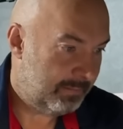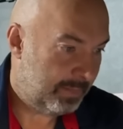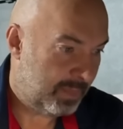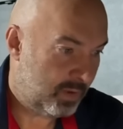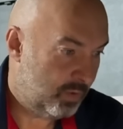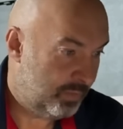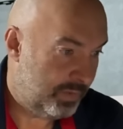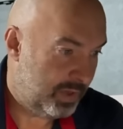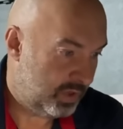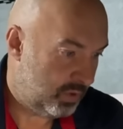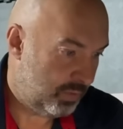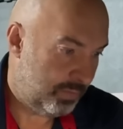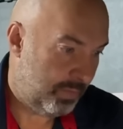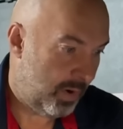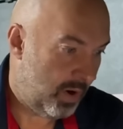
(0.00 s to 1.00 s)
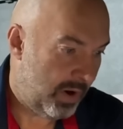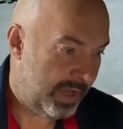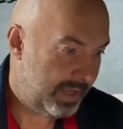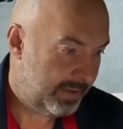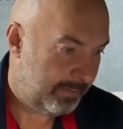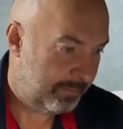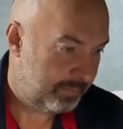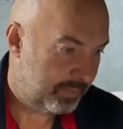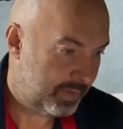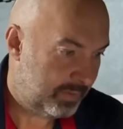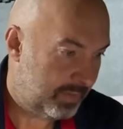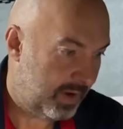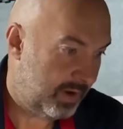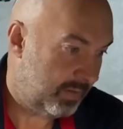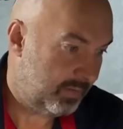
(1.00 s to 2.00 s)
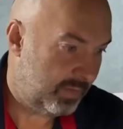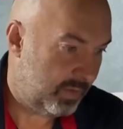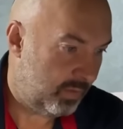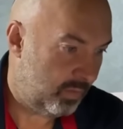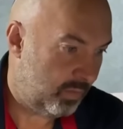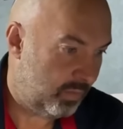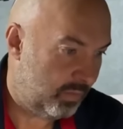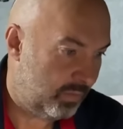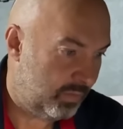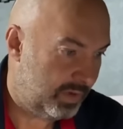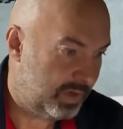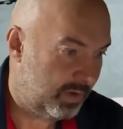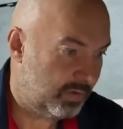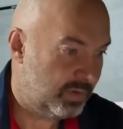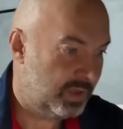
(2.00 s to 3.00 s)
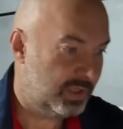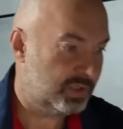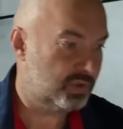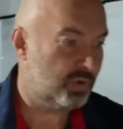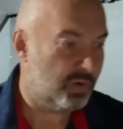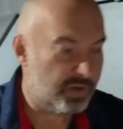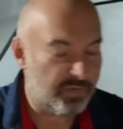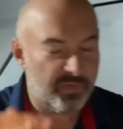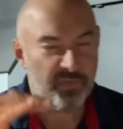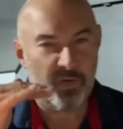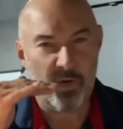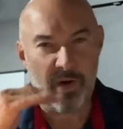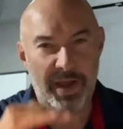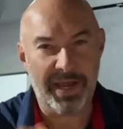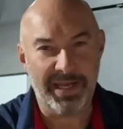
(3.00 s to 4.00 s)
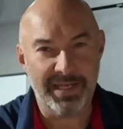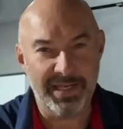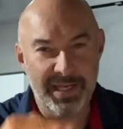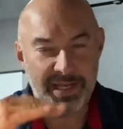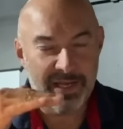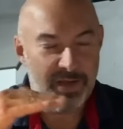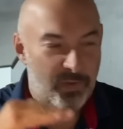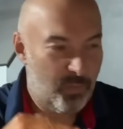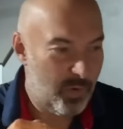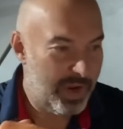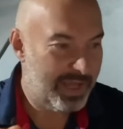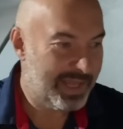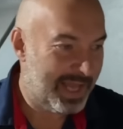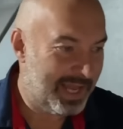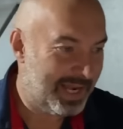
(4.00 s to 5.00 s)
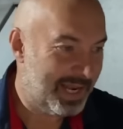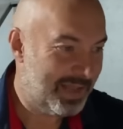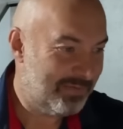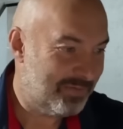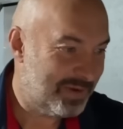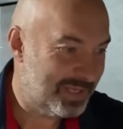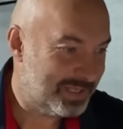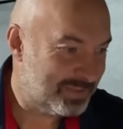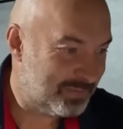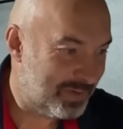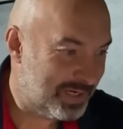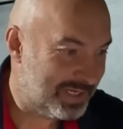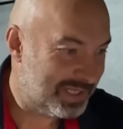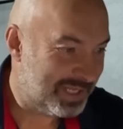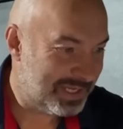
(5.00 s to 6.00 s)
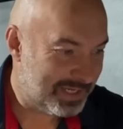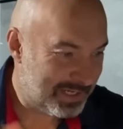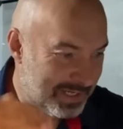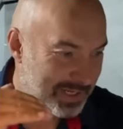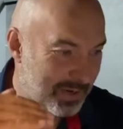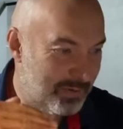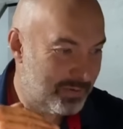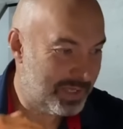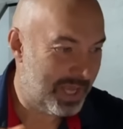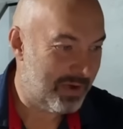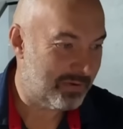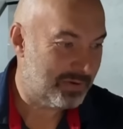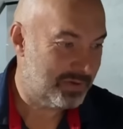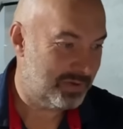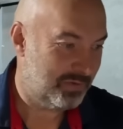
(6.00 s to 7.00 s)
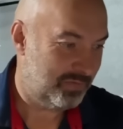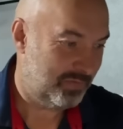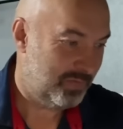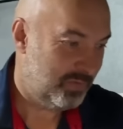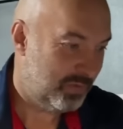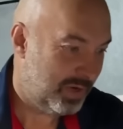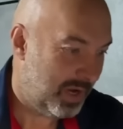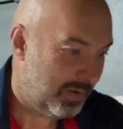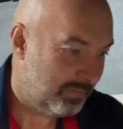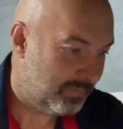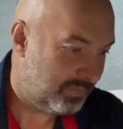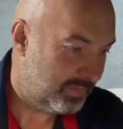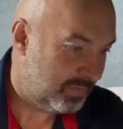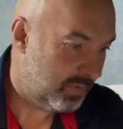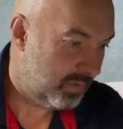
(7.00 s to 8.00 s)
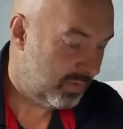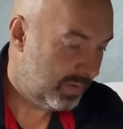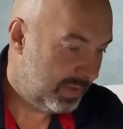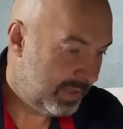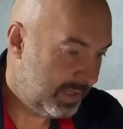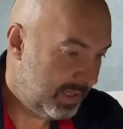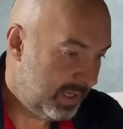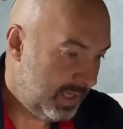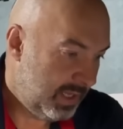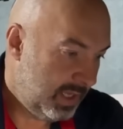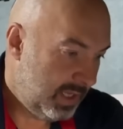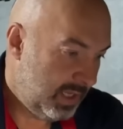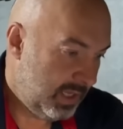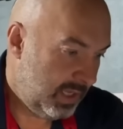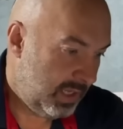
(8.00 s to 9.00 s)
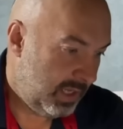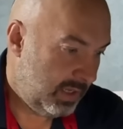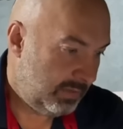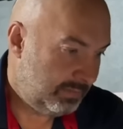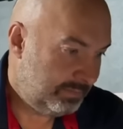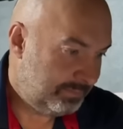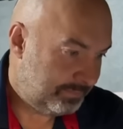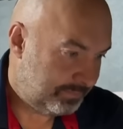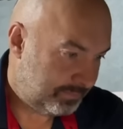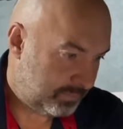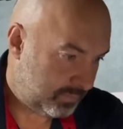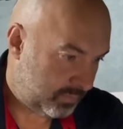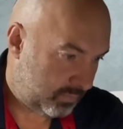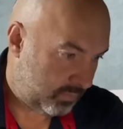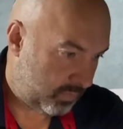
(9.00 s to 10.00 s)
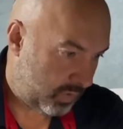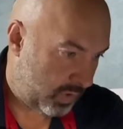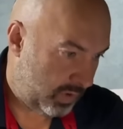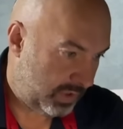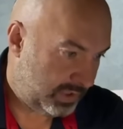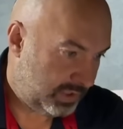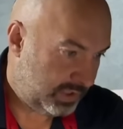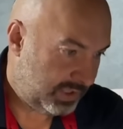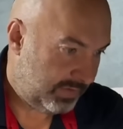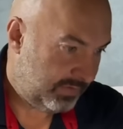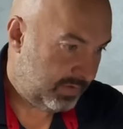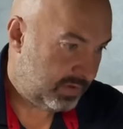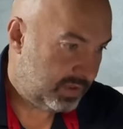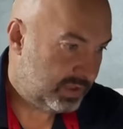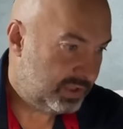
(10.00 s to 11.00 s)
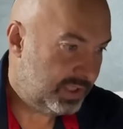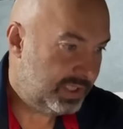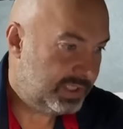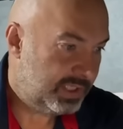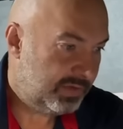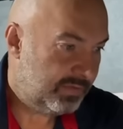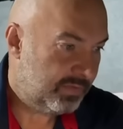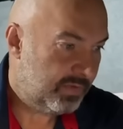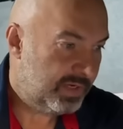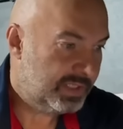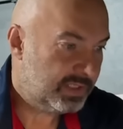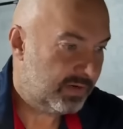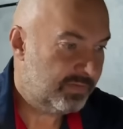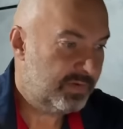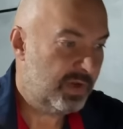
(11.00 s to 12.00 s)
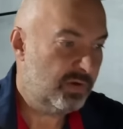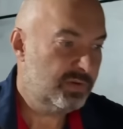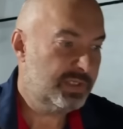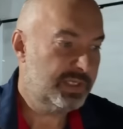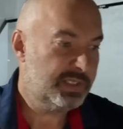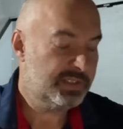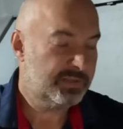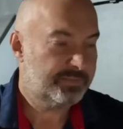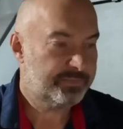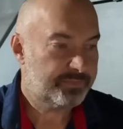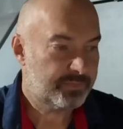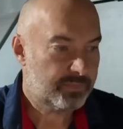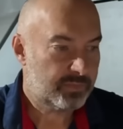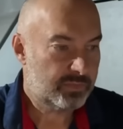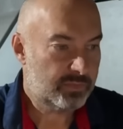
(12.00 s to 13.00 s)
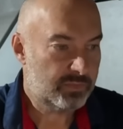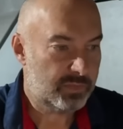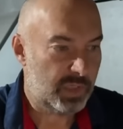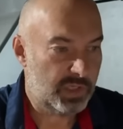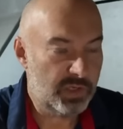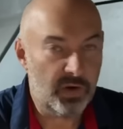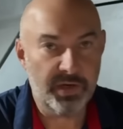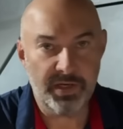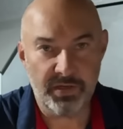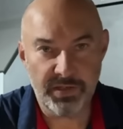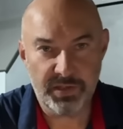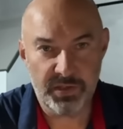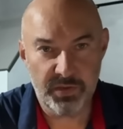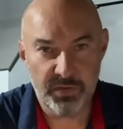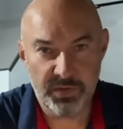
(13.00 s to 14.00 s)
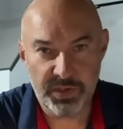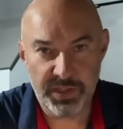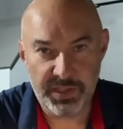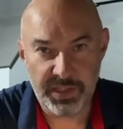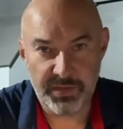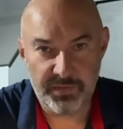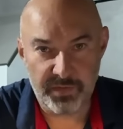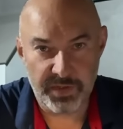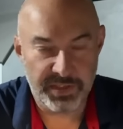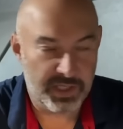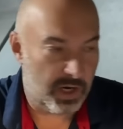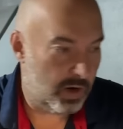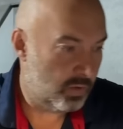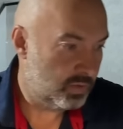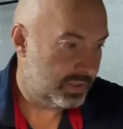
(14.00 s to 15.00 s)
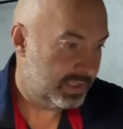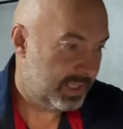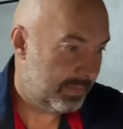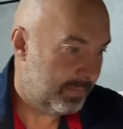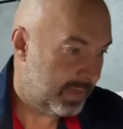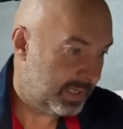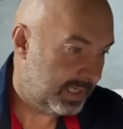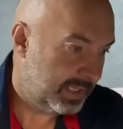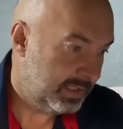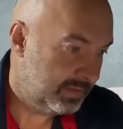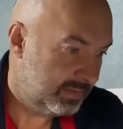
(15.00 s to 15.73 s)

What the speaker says: Could be a good buy. But, you know, it's trying to find where that level is. Where are they going to go down and you feel comfortable? Let's just have a look at GT3s. I've noticed 992 GT3s are holding their money.